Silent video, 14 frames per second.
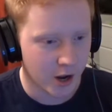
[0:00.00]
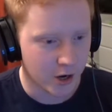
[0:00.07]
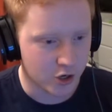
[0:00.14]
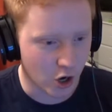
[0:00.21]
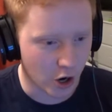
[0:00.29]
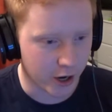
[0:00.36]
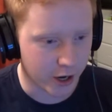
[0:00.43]

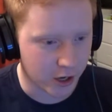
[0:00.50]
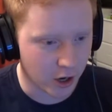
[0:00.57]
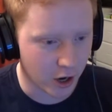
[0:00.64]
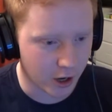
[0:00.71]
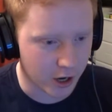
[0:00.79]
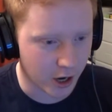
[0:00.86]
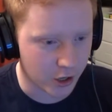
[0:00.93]
Donkey
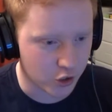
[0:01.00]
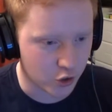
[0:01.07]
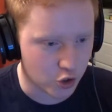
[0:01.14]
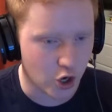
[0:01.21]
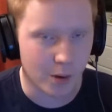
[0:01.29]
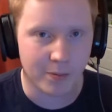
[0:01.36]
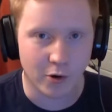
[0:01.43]
Kong Country
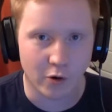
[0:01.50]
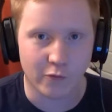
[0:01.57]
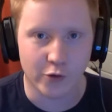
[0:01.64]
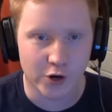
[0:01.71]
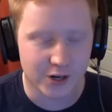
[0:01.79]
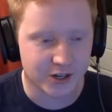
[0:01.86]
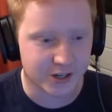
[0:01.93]
Tropical
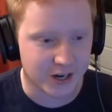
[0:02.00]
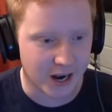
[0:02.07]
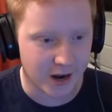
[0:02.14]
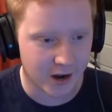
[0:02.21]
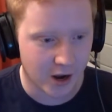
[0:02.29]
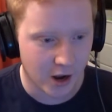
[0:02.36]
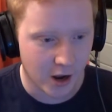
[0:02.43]
Freeze
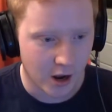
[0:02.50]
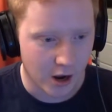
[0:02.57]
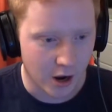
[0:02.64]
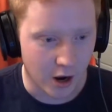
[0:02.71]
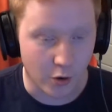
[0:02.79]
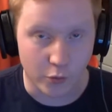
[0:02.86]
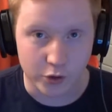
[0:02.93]
did,
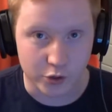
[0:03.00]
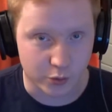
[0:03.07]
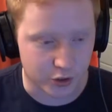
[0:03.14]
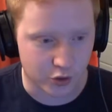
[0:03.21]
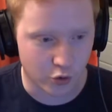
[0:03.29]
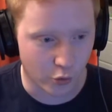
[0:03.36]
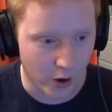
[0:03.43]
uh, which
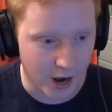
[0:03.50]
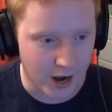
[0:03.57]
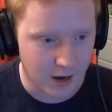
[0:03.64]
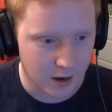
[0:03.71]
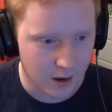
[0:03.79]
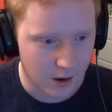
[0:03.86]
was great.